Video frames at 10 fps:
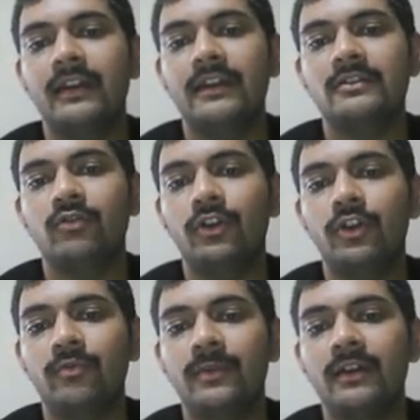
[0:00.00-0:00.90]
is going
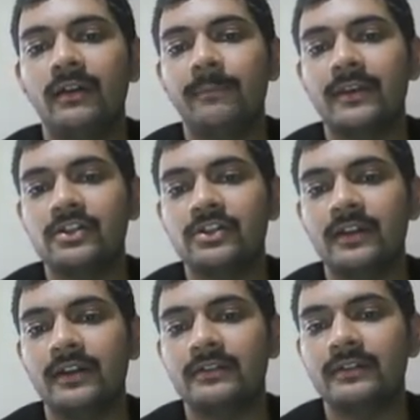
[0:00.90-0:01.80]
to be a
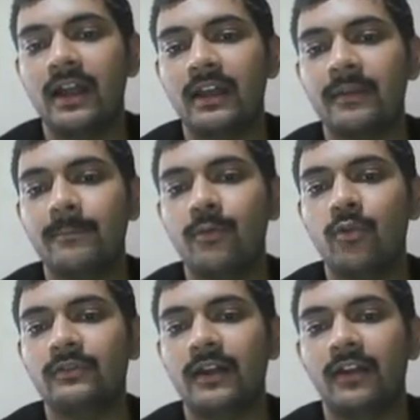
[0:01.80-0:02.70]
patient is
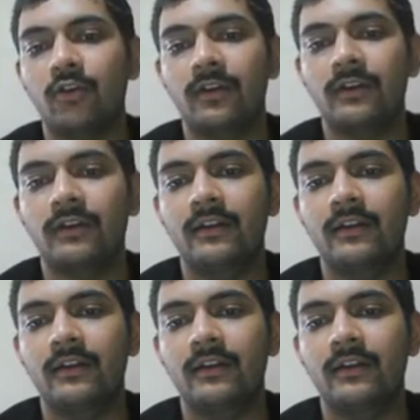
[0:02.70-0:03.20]
hypothyroid,